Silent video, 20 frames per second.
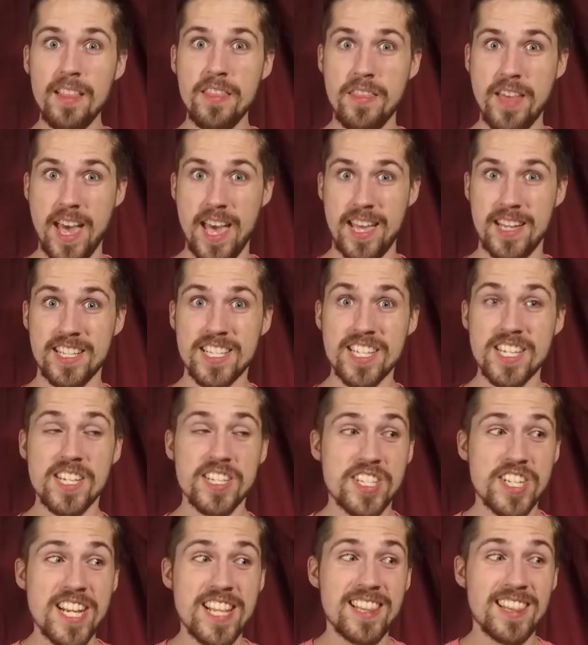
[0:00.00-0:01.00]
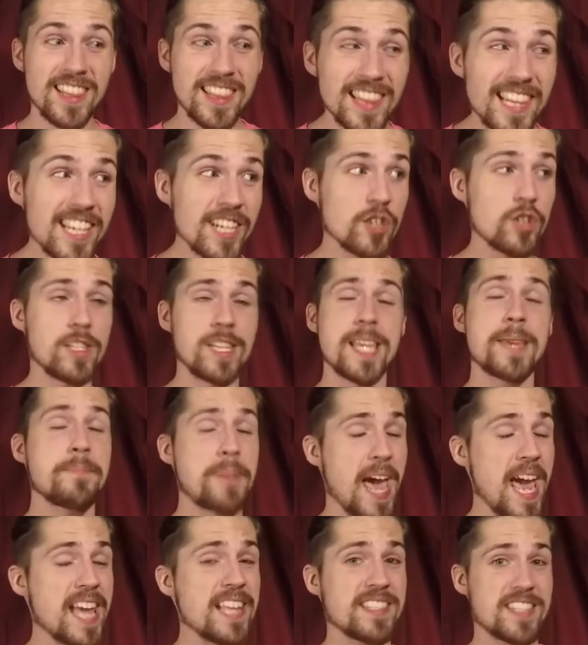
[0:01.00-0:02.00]
that she literally
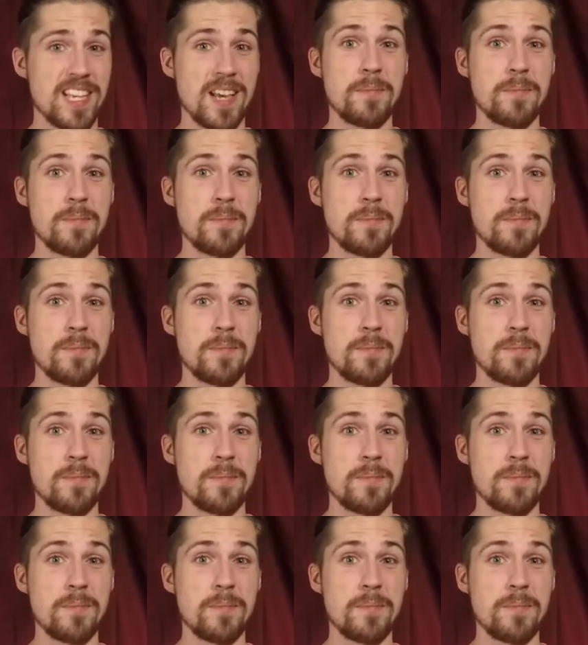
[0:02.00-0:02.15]
paints